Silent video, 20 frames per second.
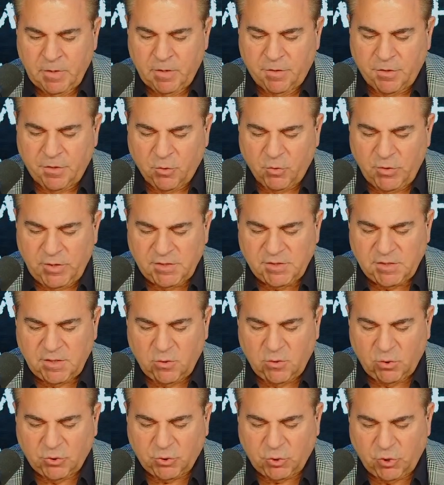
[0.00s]
There is
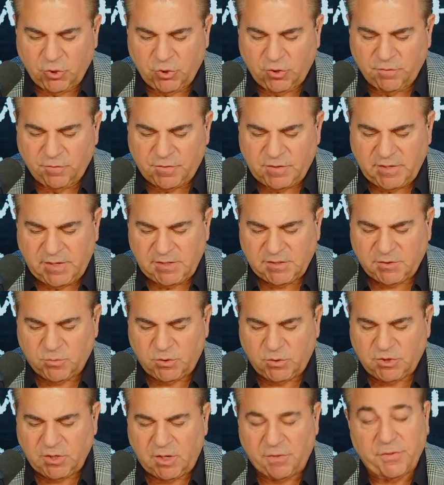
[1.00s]
an alternative test,
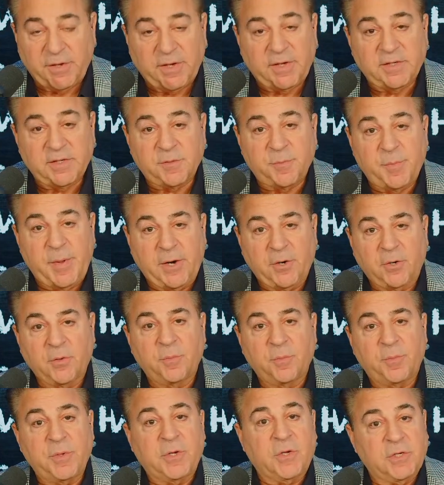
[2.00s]
which I think is
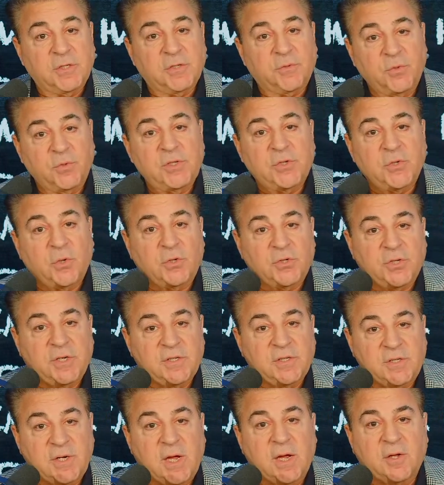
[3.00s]
better because research
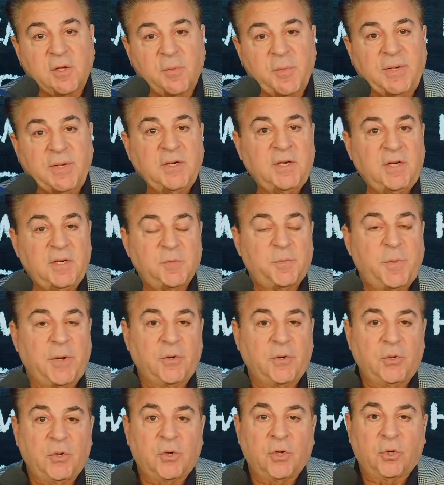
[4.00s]
has documented it's
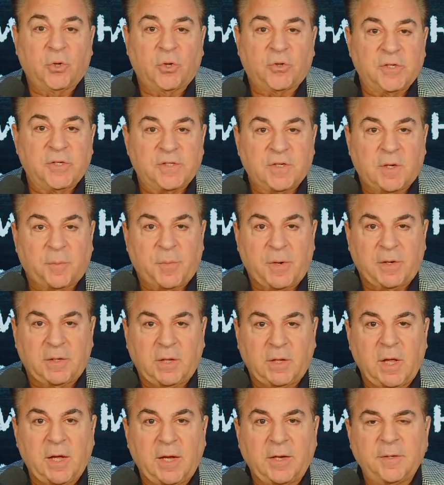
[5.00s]
better. You could look this up
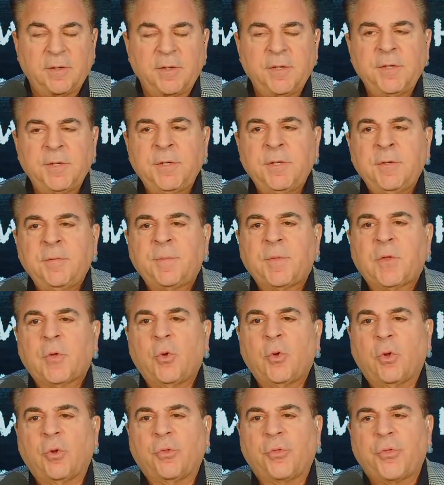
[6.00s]
online,
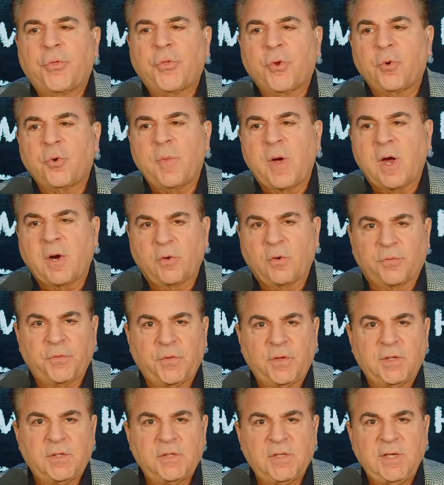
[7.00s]
called
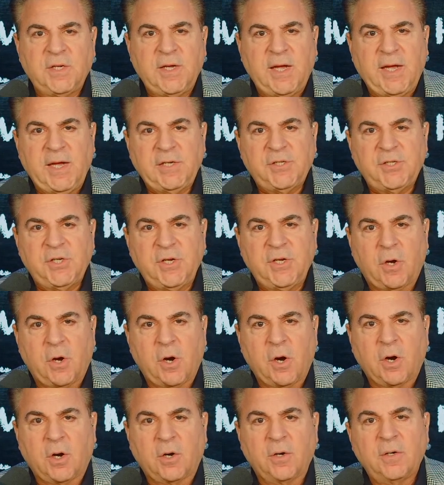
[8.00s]
thermography,
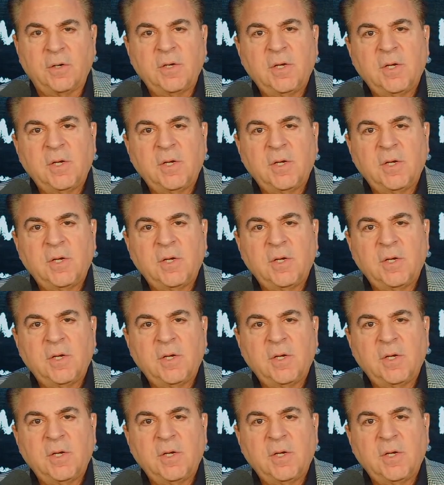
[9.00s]
Thermography.